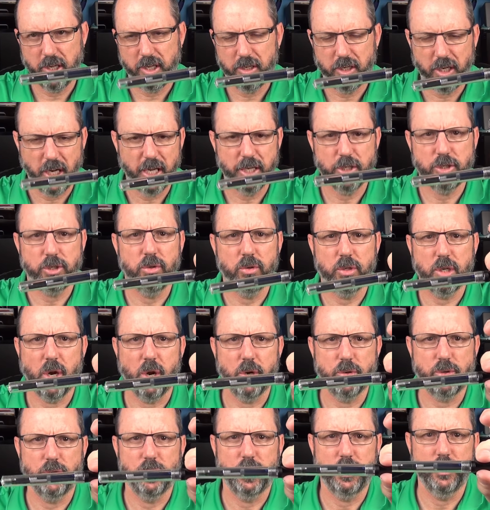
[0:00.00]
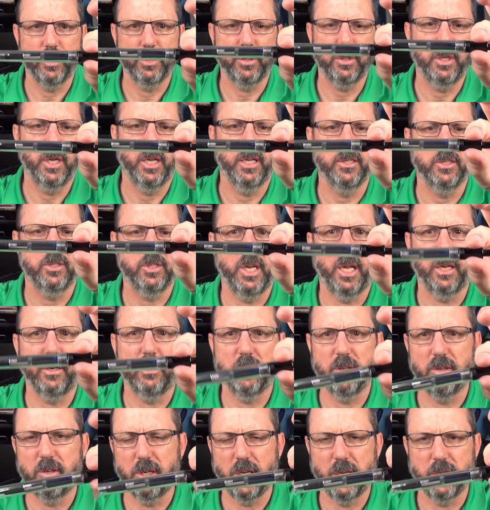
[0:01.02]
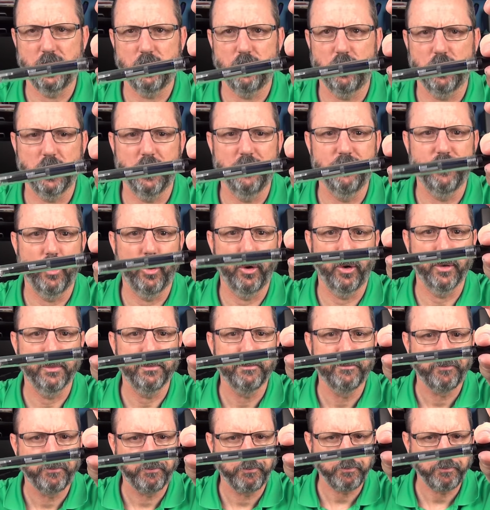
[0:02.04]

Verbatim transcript: international cartridges and a standard international converter.